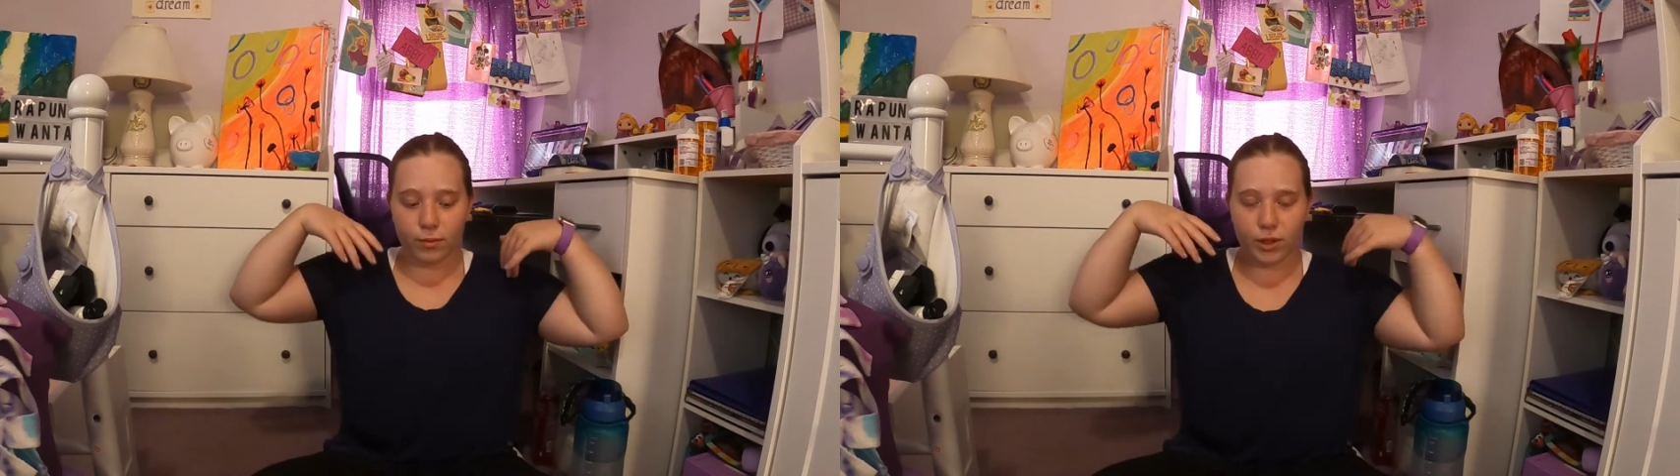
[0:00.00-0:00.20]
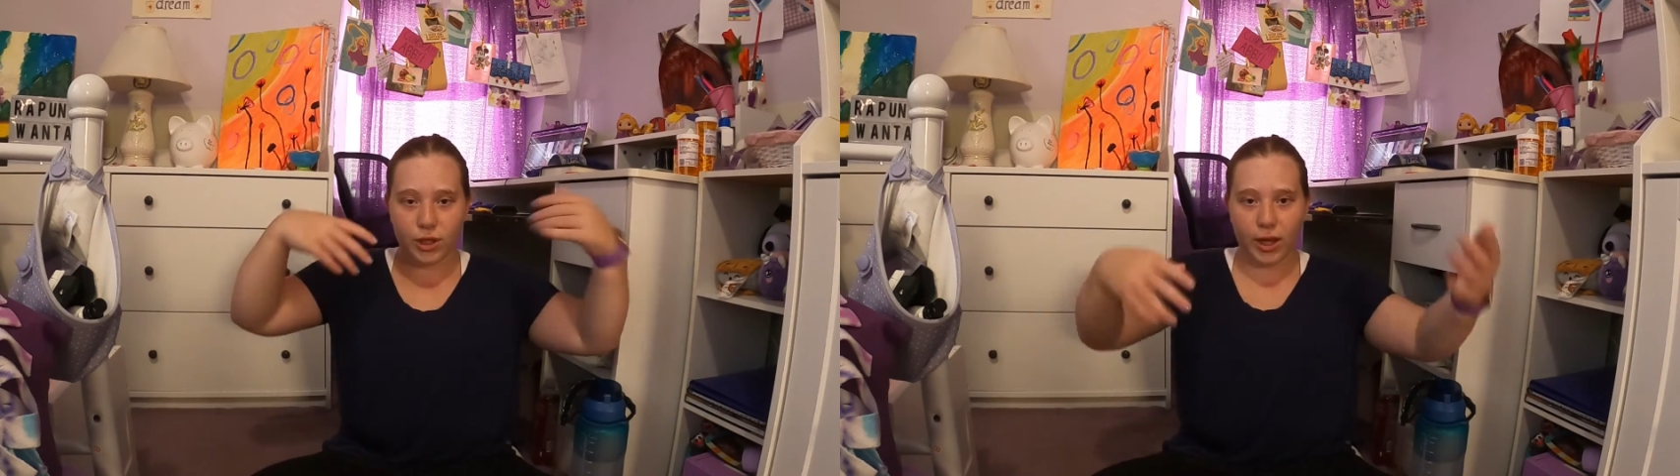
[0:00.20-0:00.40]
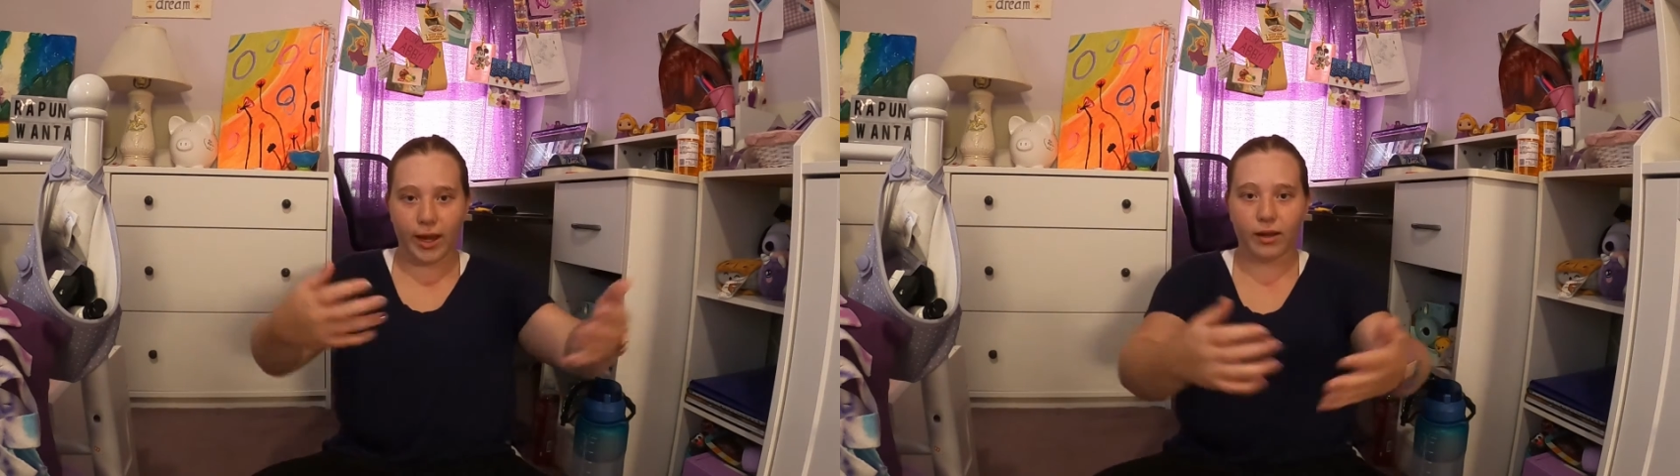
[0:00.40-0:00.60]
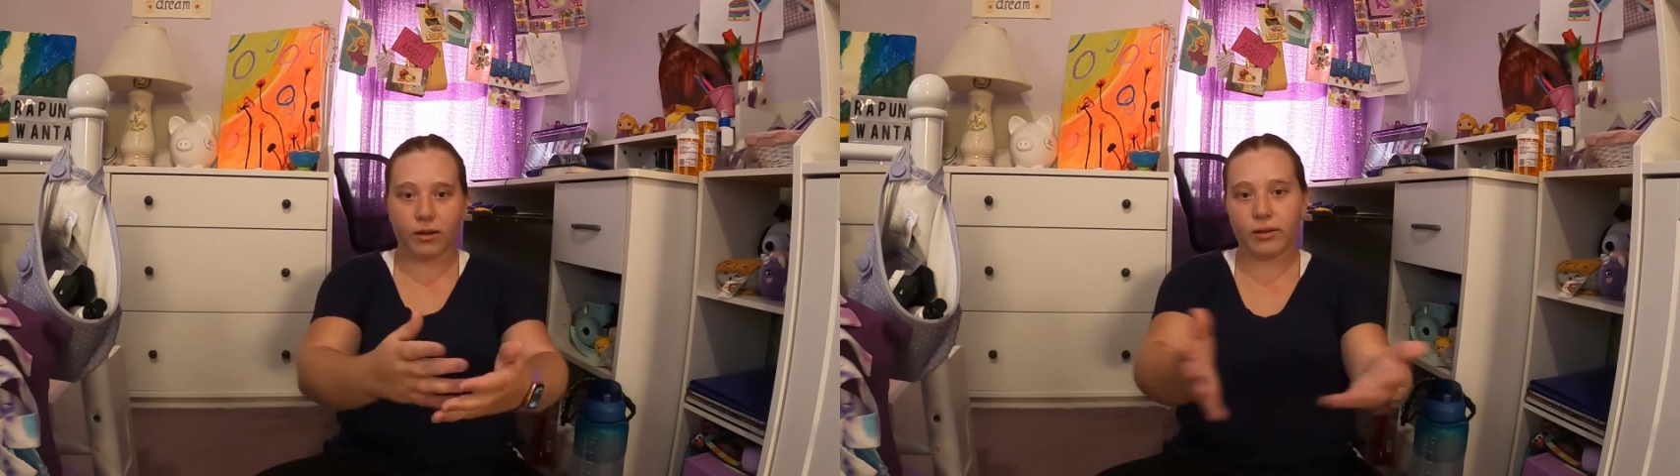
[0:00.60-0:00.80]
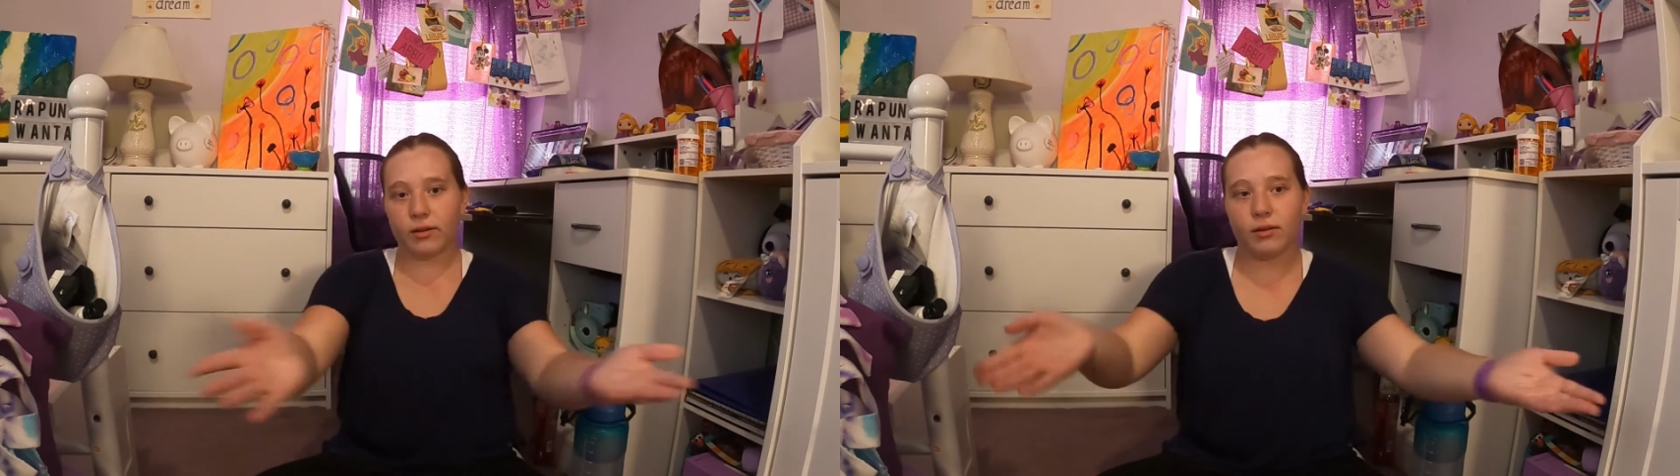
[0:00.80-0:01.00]

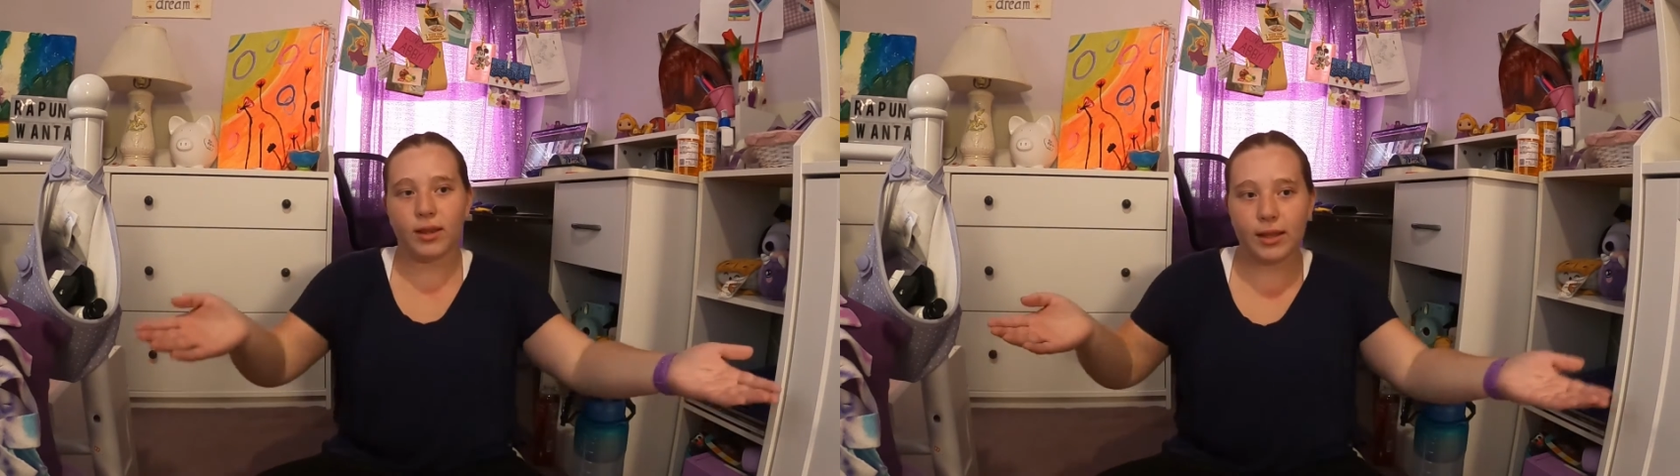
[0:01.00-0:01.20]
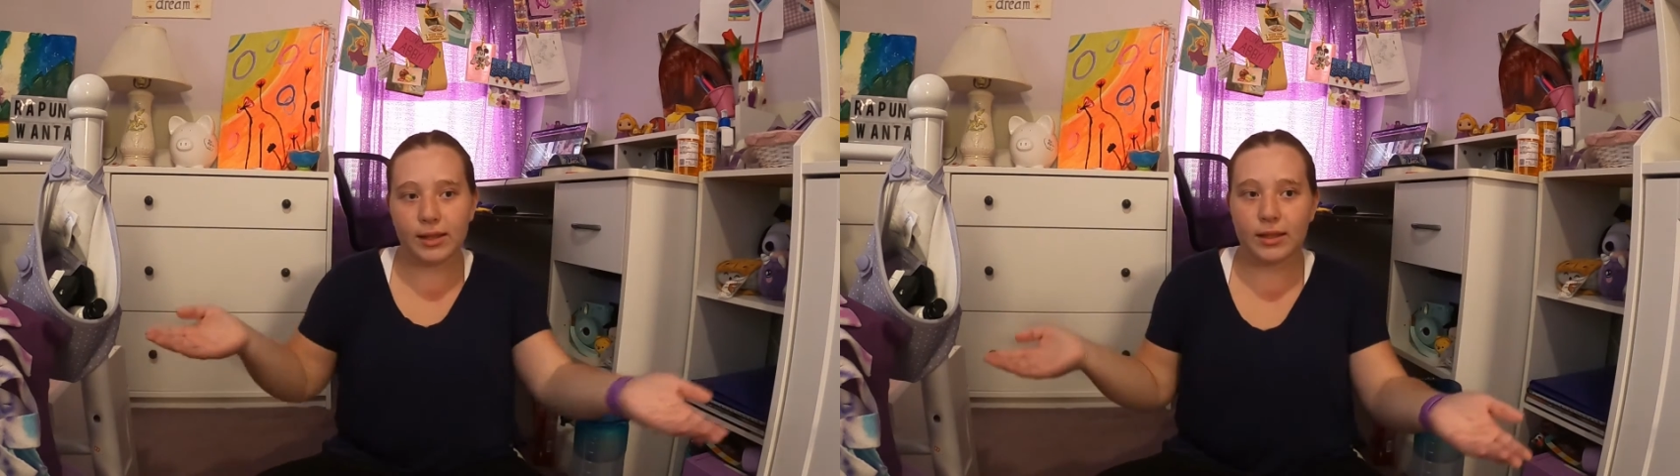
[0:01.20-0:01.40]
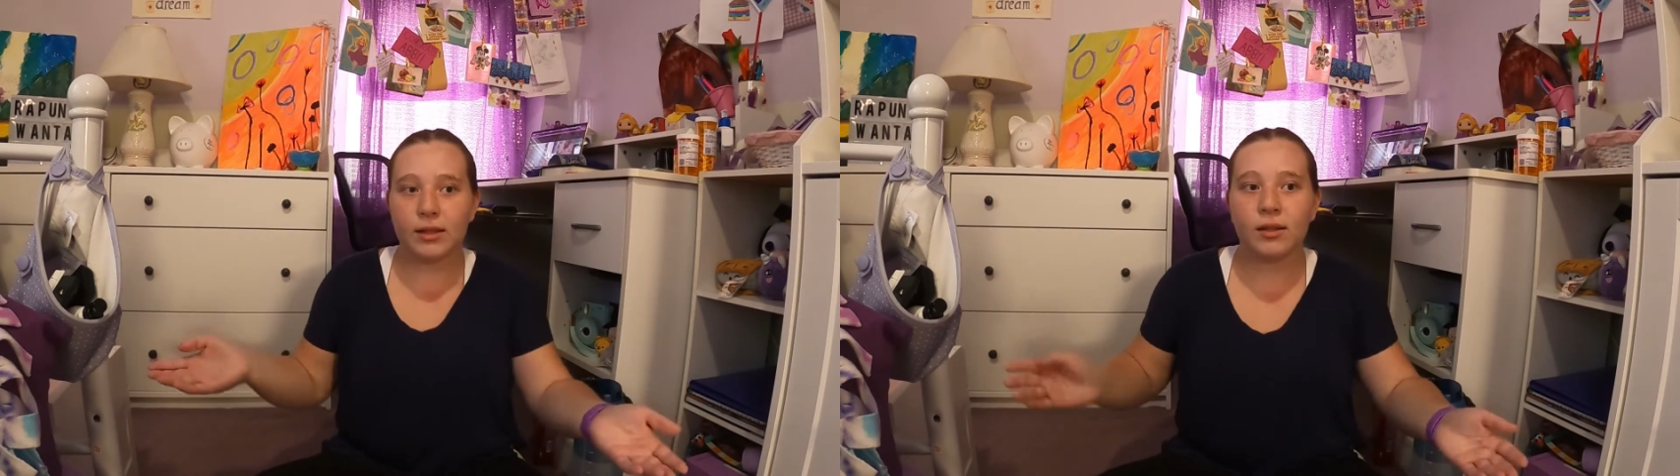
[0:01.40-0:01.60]
share this